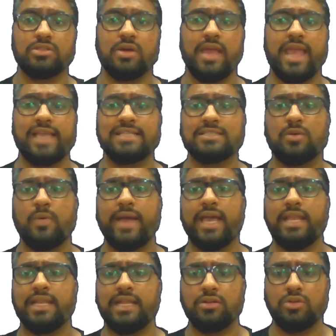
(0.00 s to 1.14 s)
So x
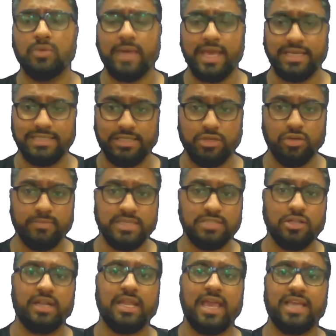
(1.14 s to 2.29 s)
square into x cube is
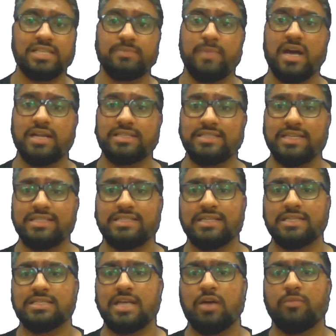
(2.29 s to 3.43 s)
not x power 6, it
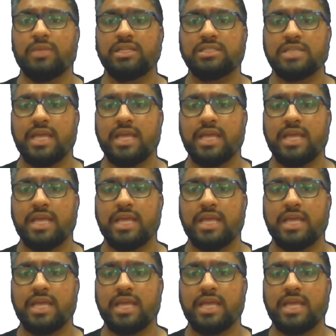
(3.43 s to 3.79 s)
is how much?